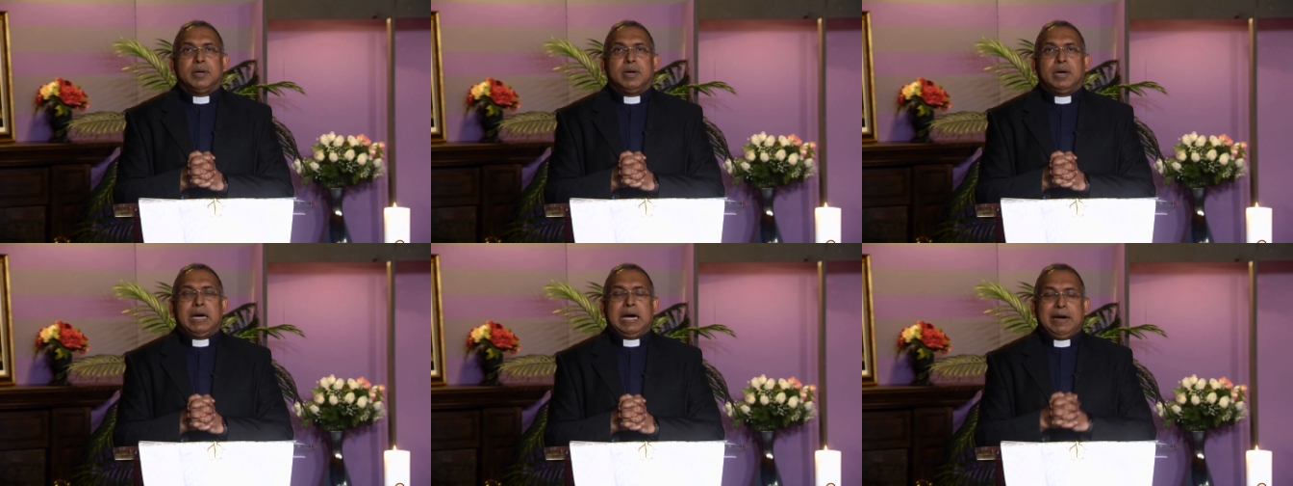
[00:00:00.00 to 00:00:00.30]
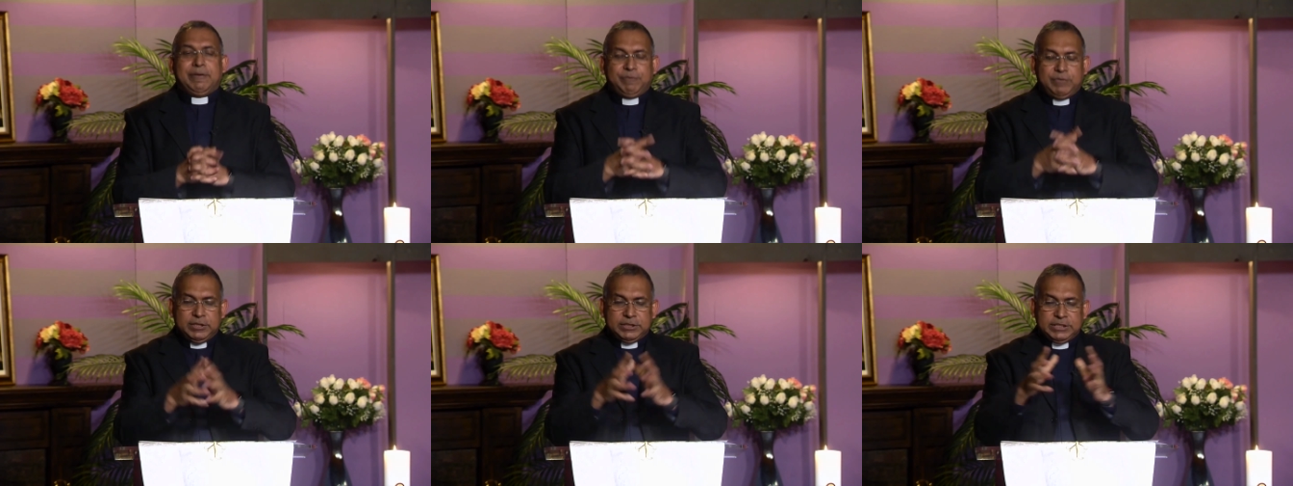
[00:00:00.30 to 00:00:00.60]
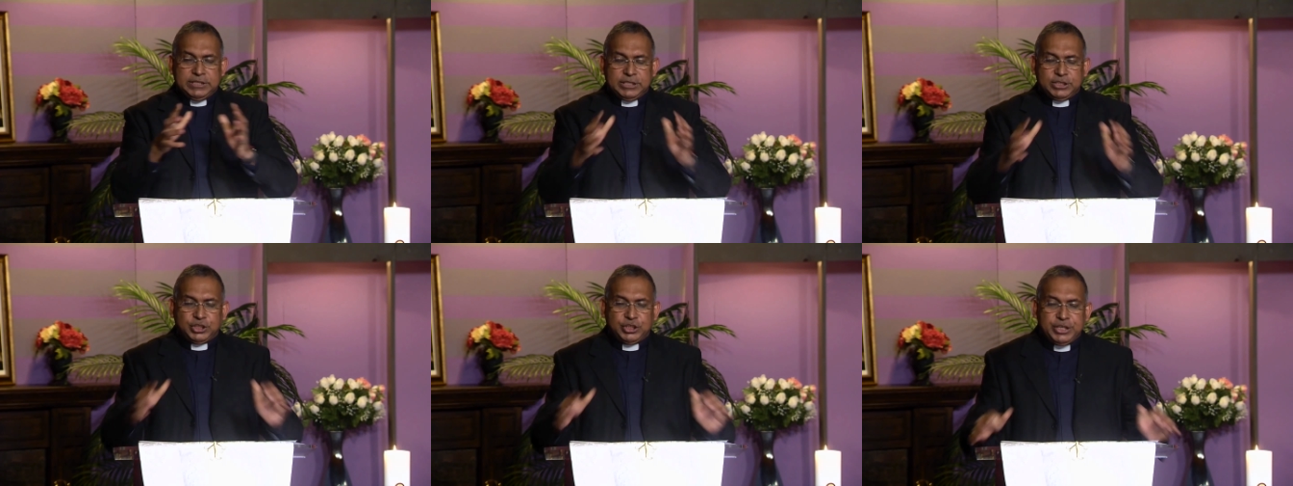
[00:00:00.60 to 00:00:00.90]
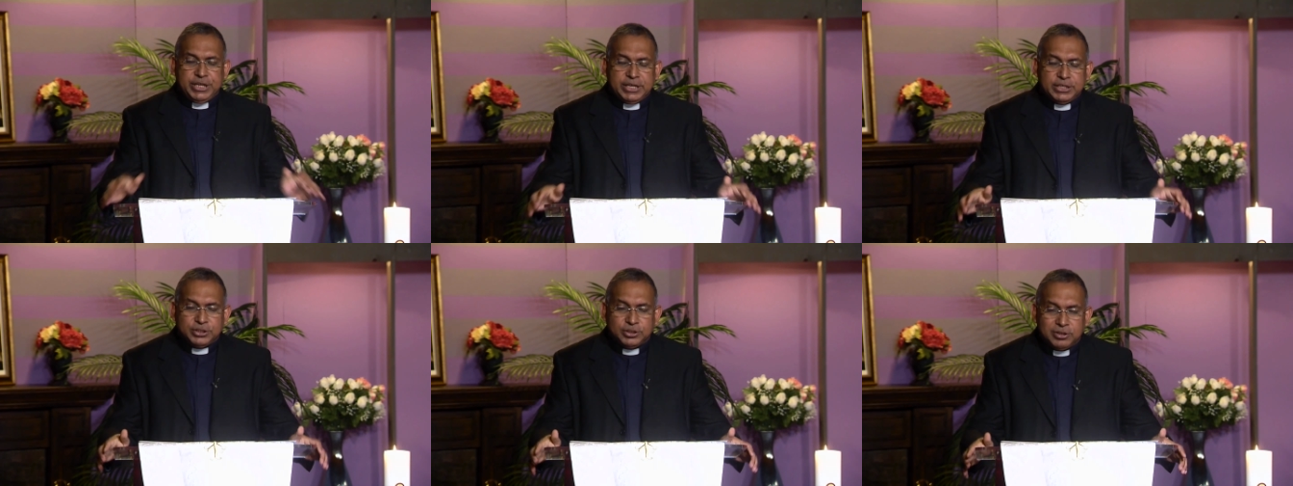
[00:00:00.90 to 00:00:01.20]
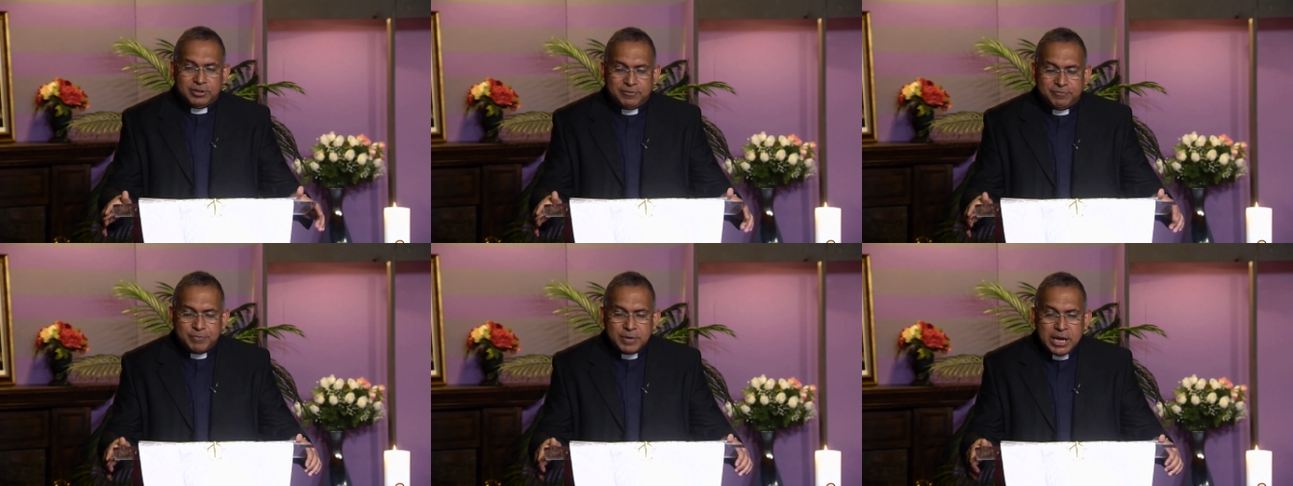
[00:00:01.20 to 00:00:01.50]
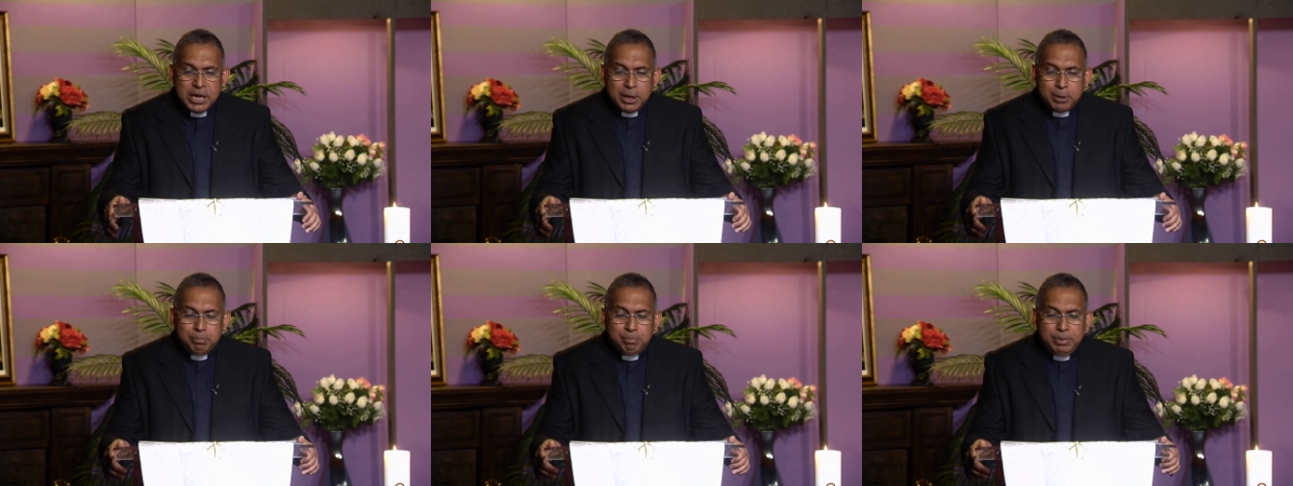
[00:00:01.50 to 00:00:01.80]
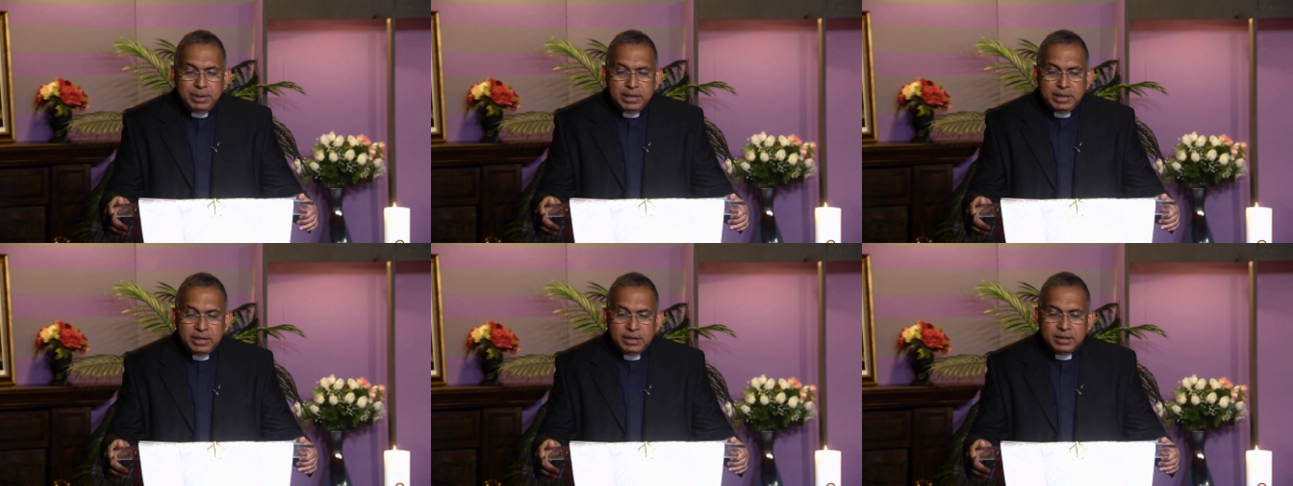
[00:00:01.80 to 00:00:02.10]
After six years of
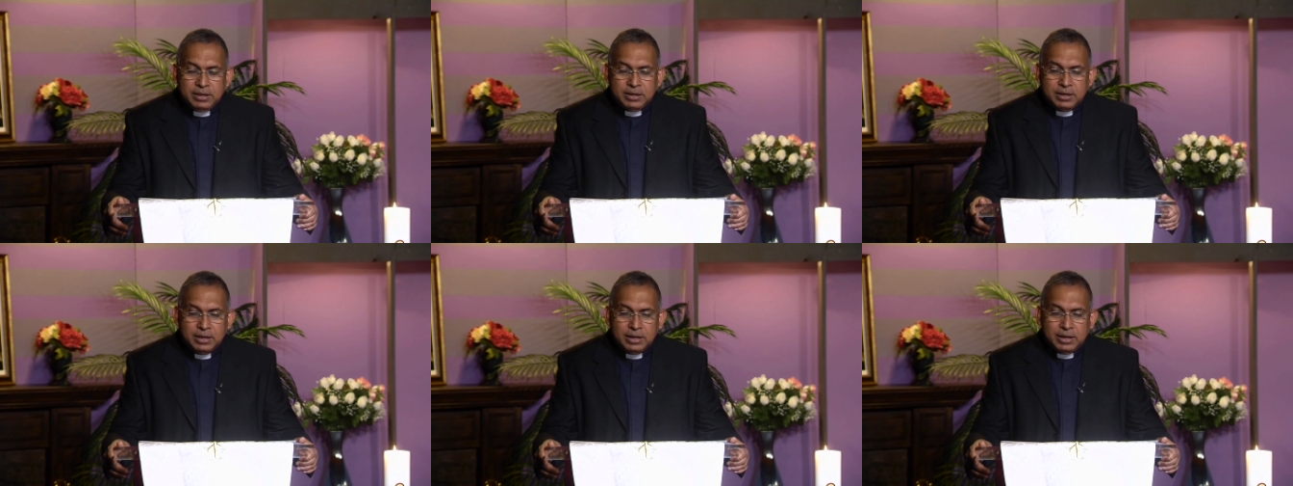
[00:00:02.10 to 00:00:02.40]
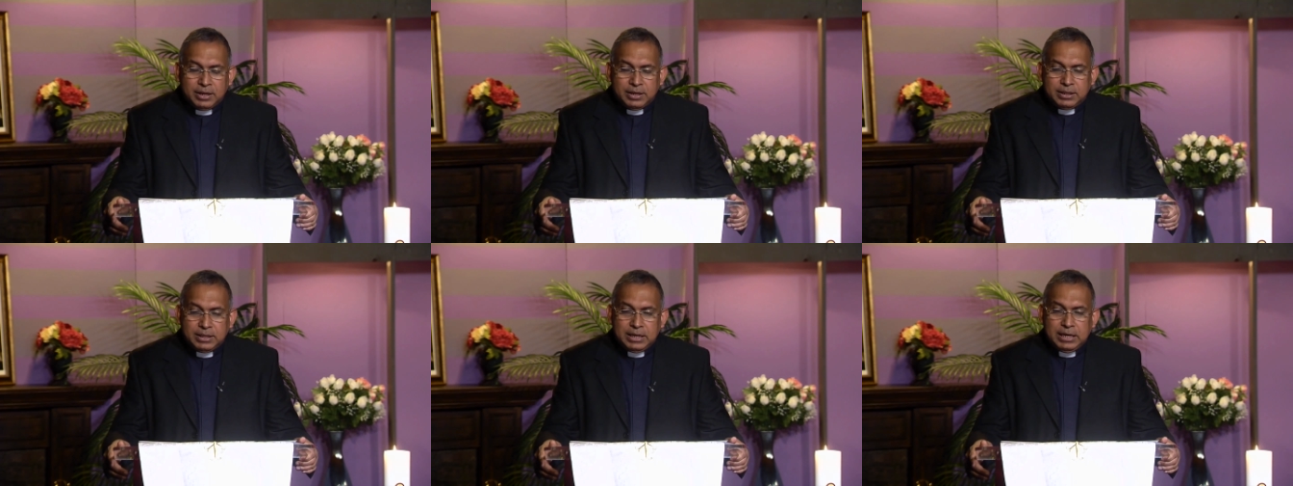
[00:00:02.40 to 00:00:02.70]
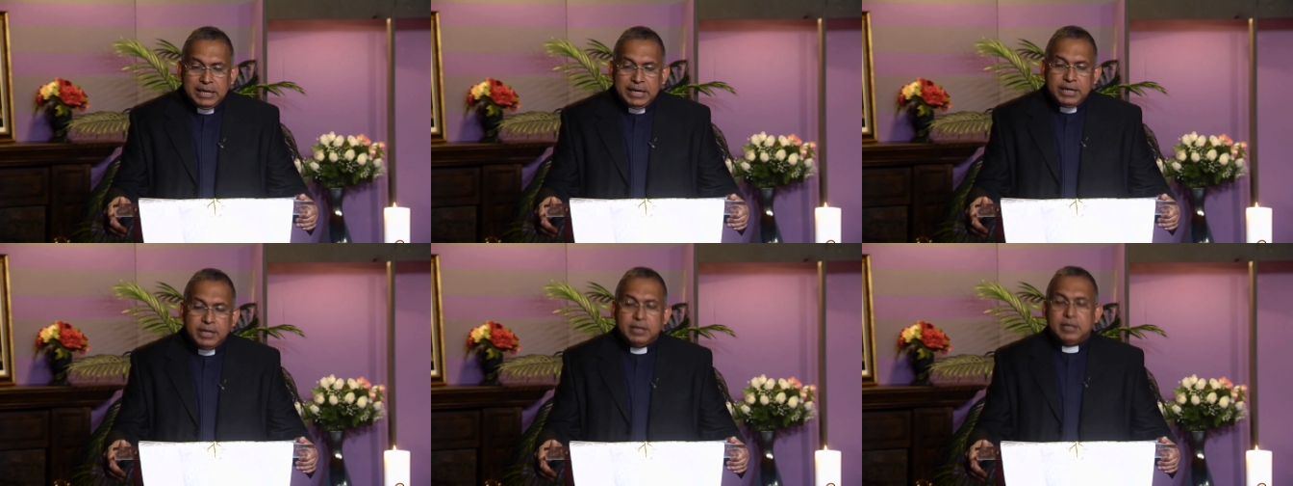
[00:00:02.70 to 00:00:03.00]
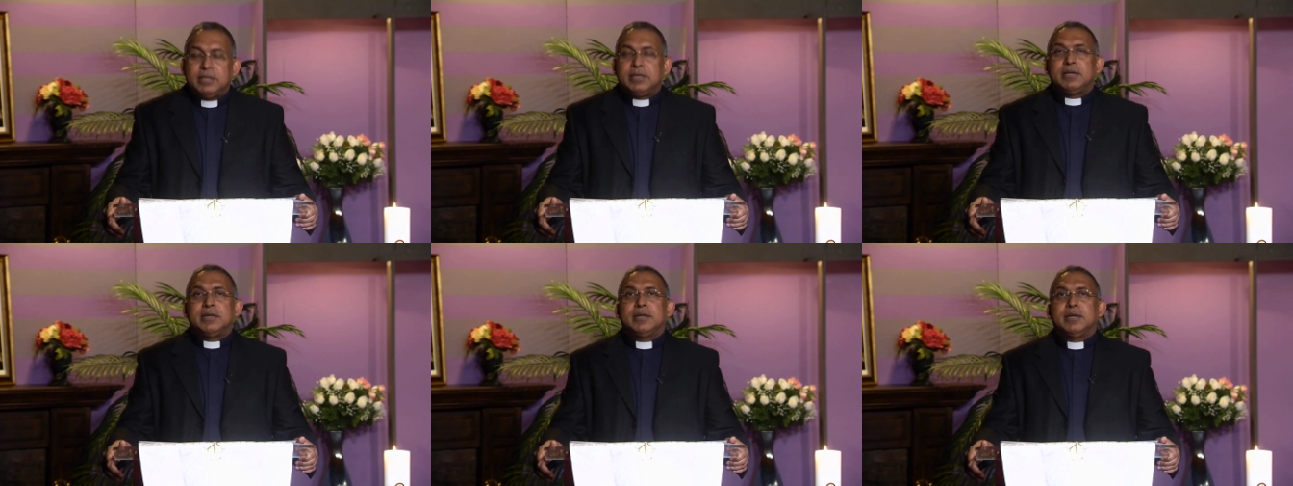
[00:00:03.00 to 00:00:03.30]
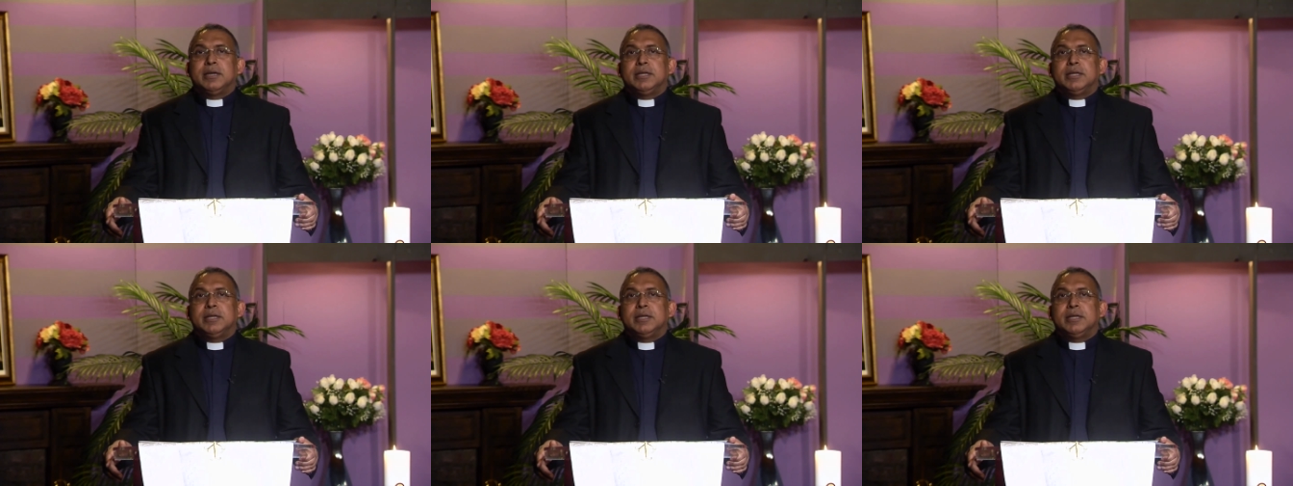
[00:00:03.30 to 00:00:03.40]
being the leader,